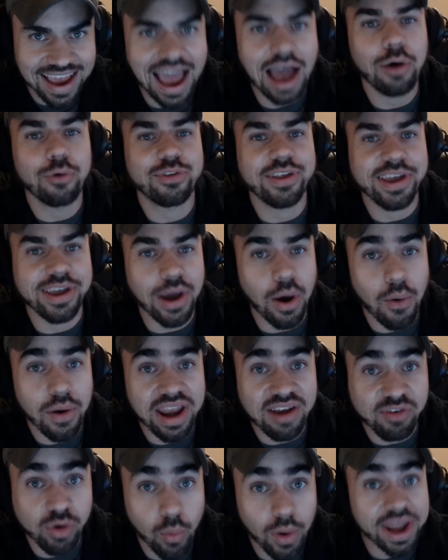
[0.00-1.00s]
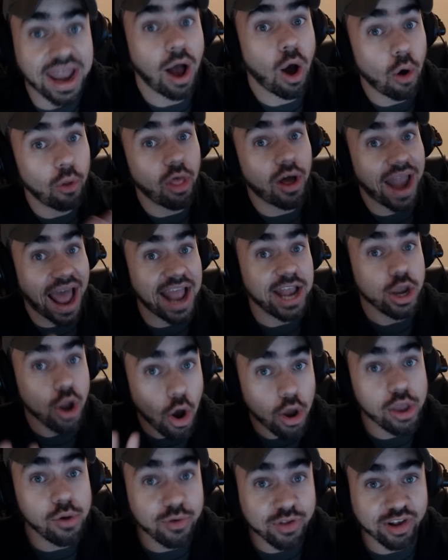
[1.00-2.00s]
How's it going, everyone? Now, hold on. I
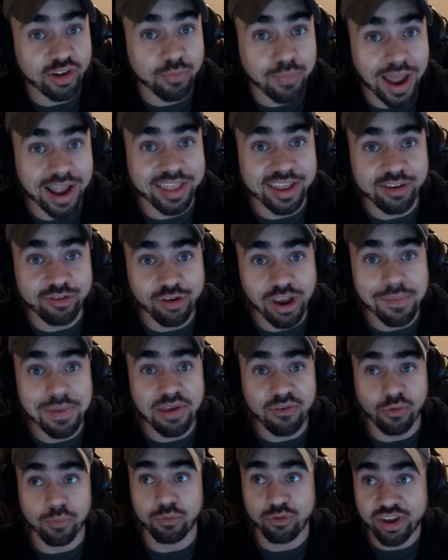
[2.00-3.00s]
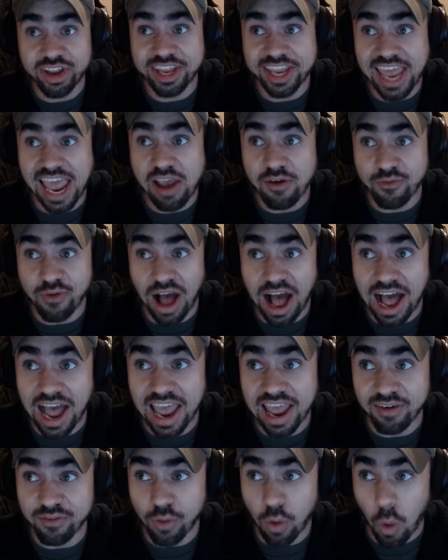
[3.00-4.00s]
know you was expecting Jimmy from GTA
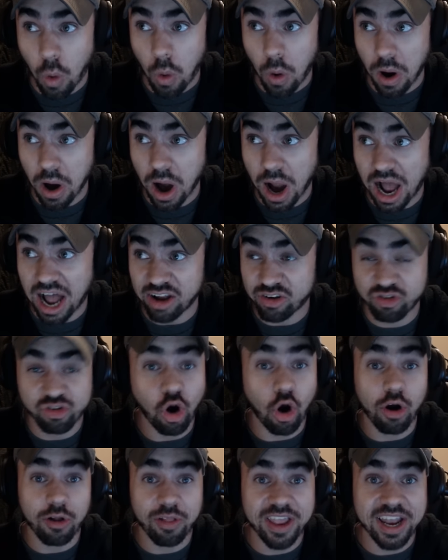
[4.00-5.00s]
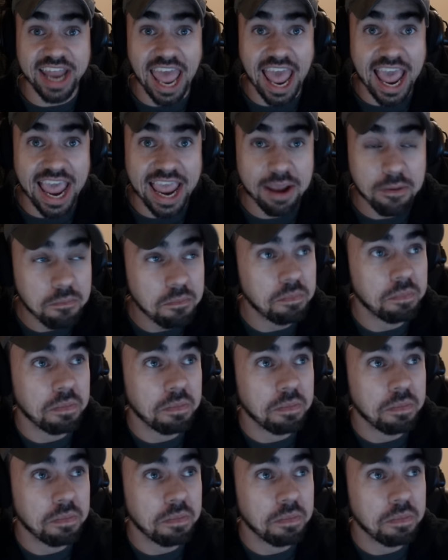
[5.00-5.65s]
5 or uh, Charlie Day.